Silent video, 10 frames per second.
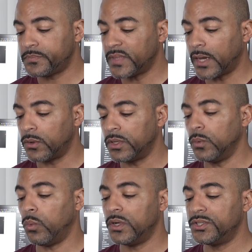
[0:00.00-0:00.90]
not only
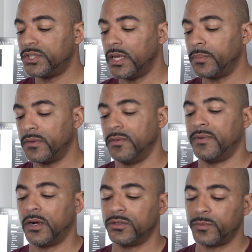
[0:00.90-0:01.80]
one shape of the
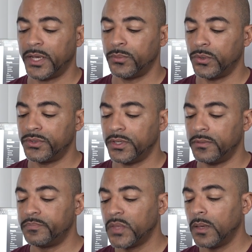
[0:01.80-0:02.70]
viral spike protein,